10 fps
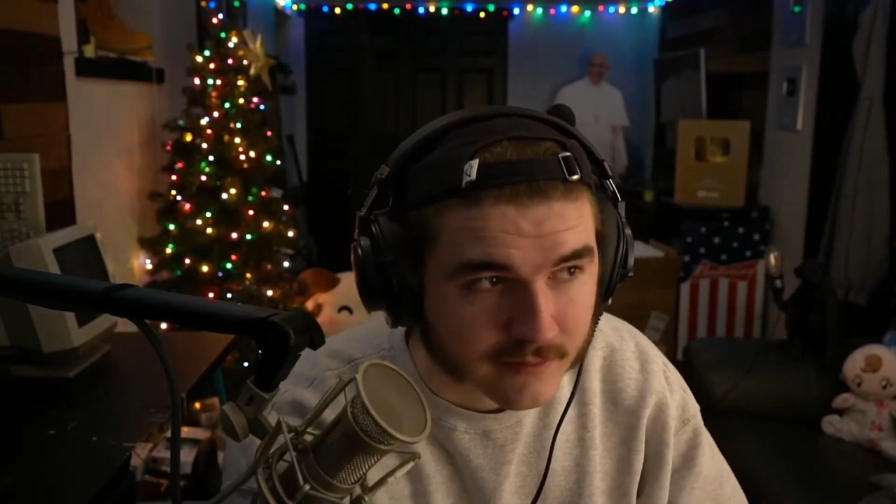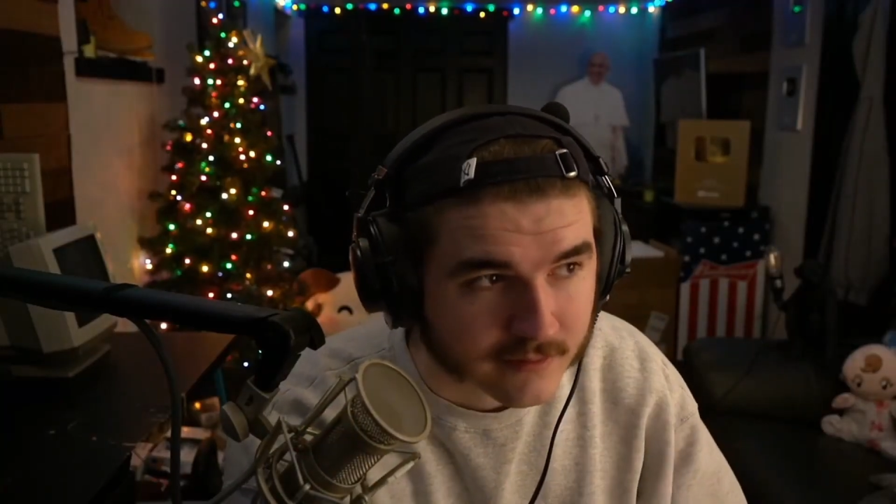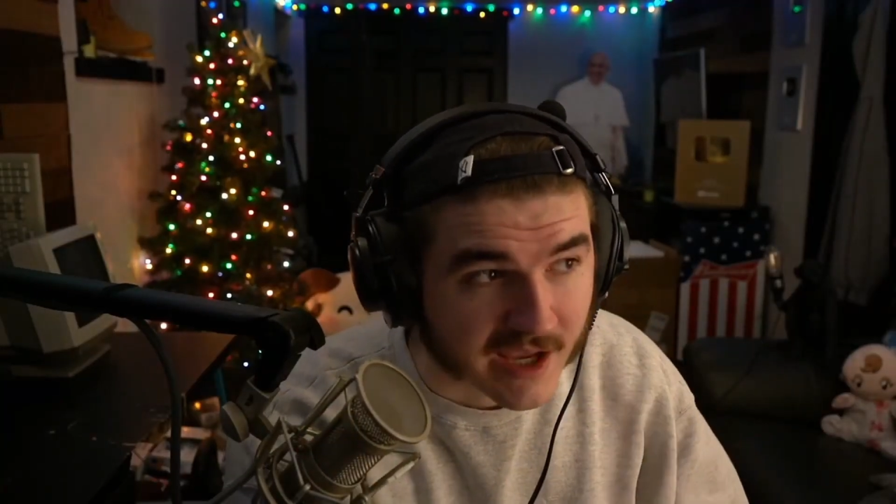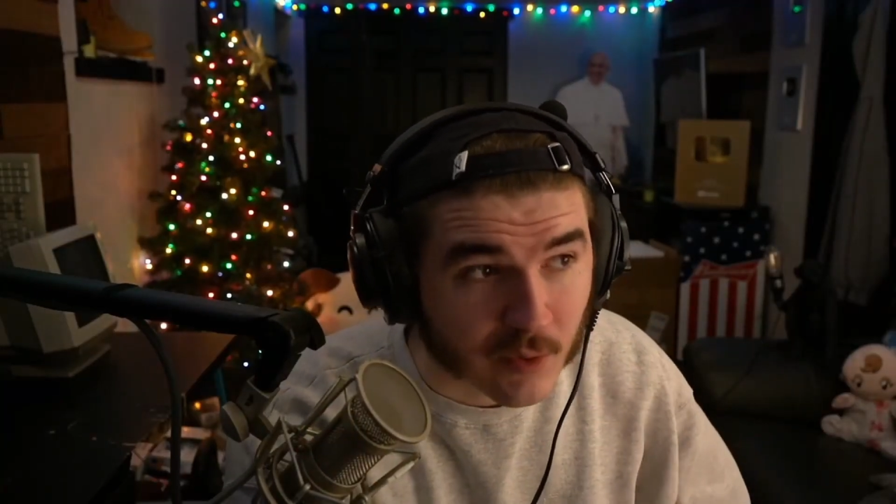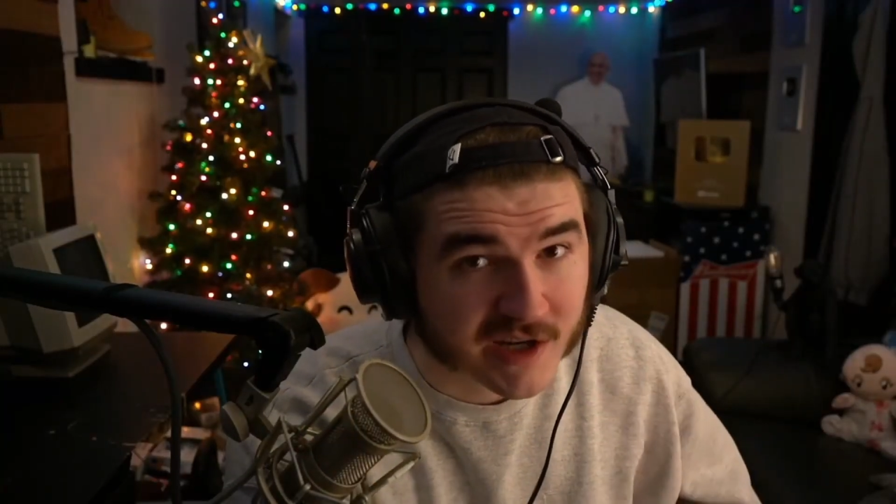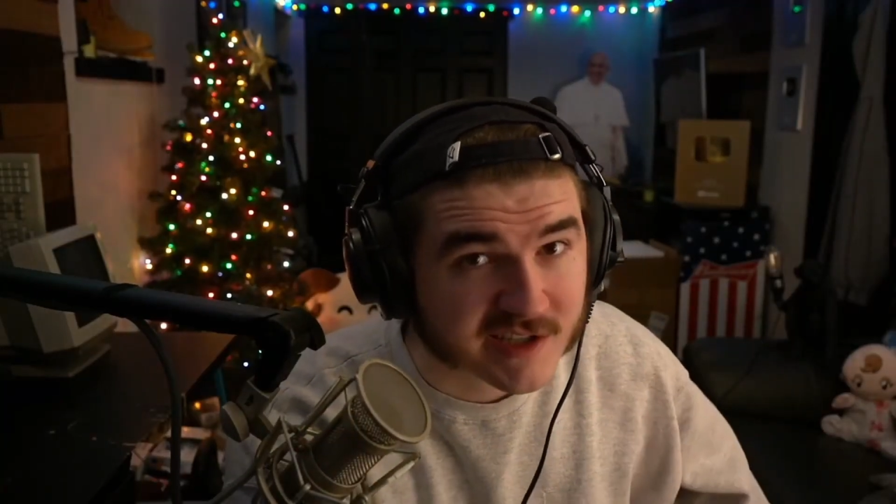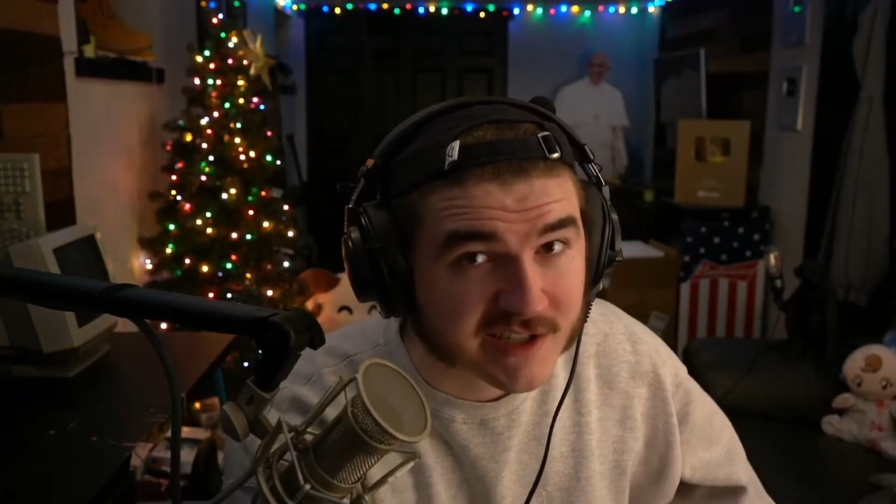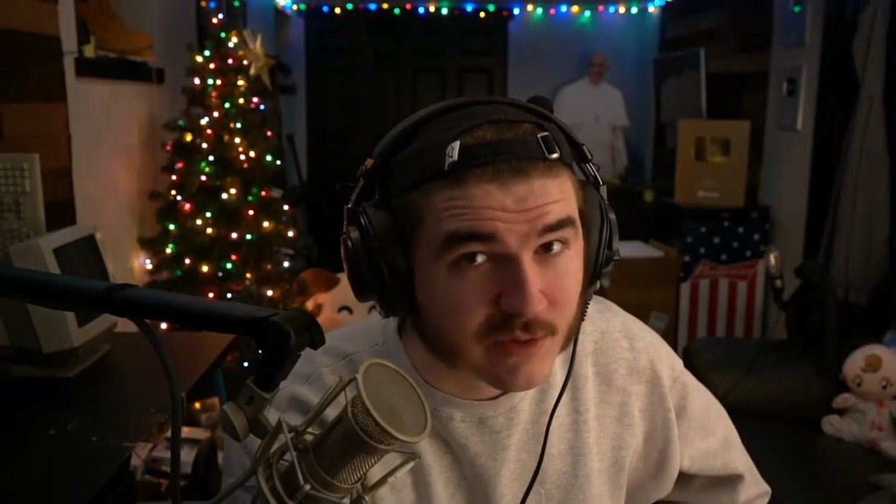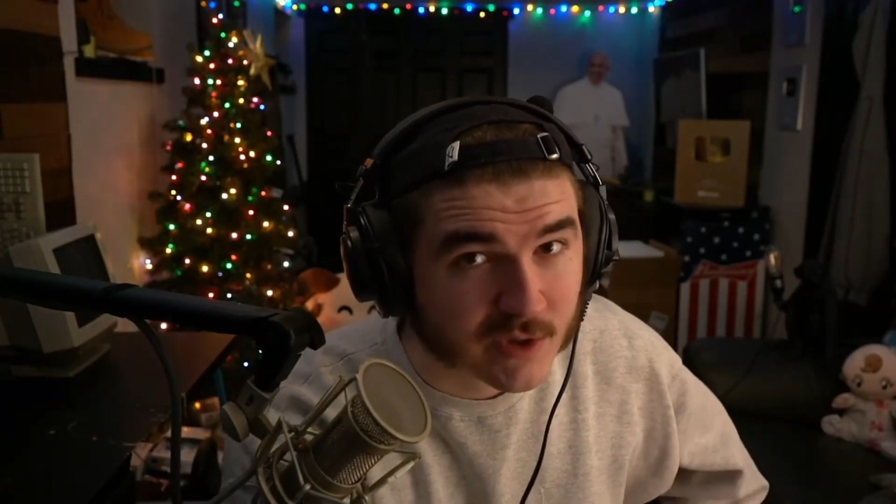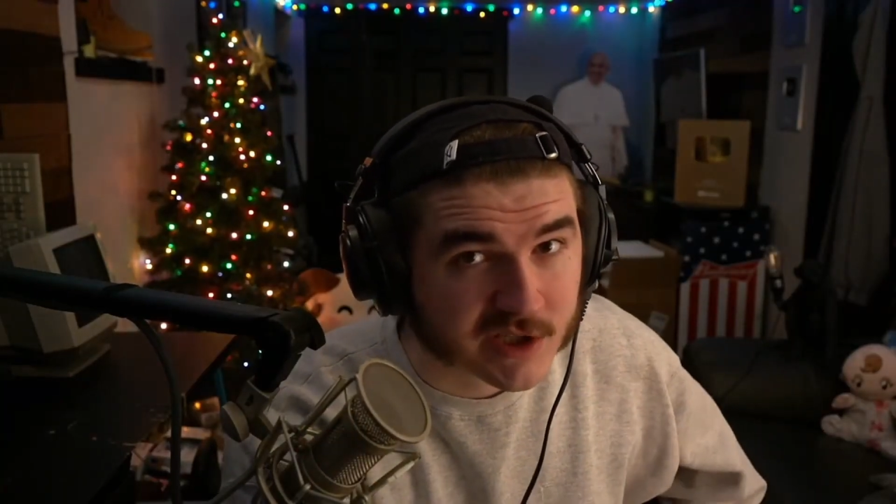They want to see
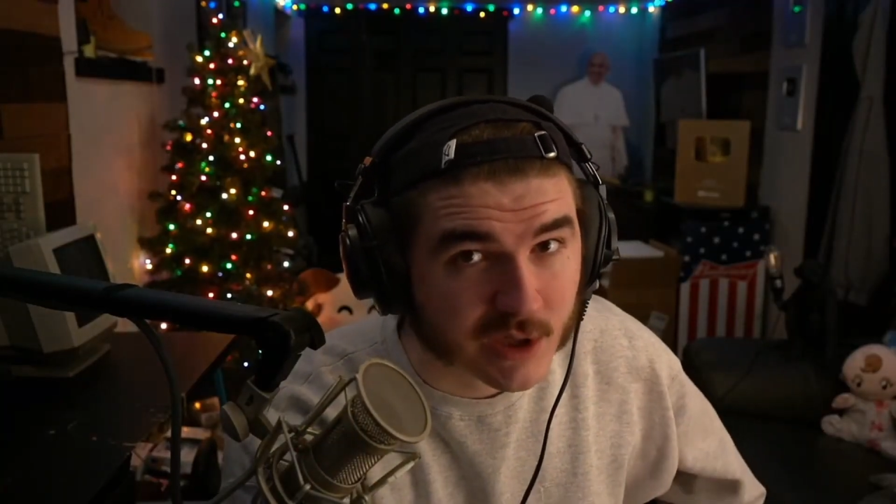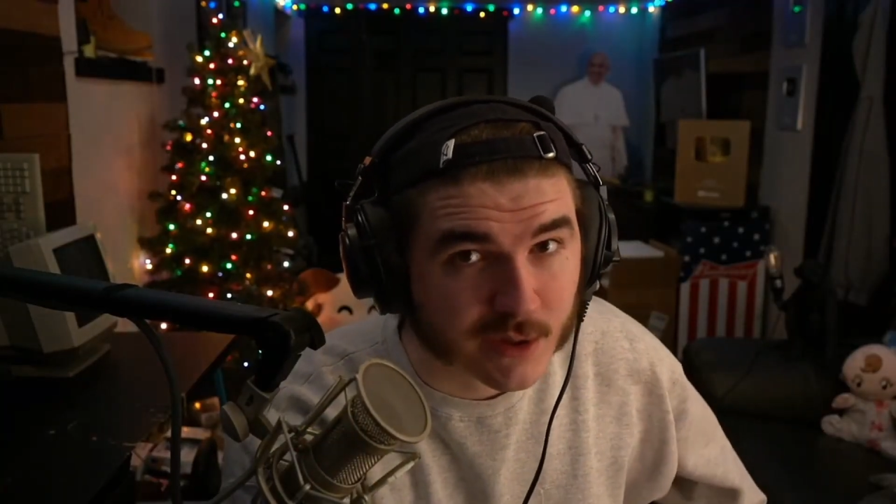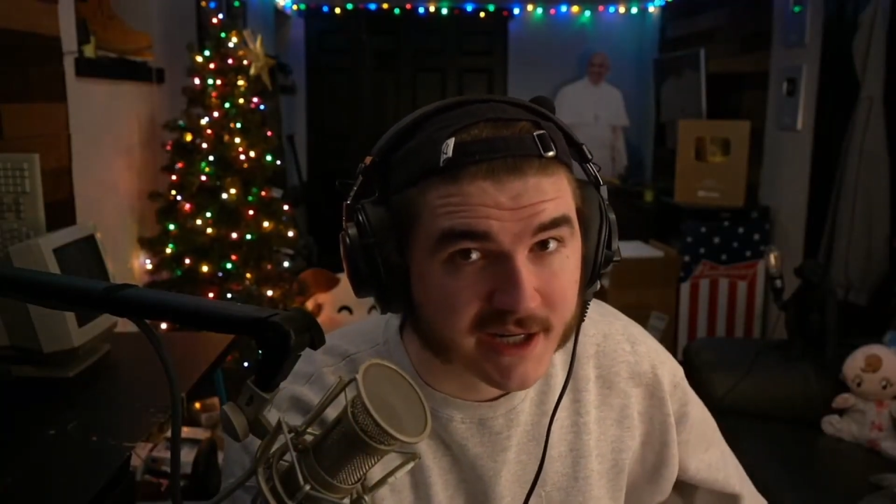what's going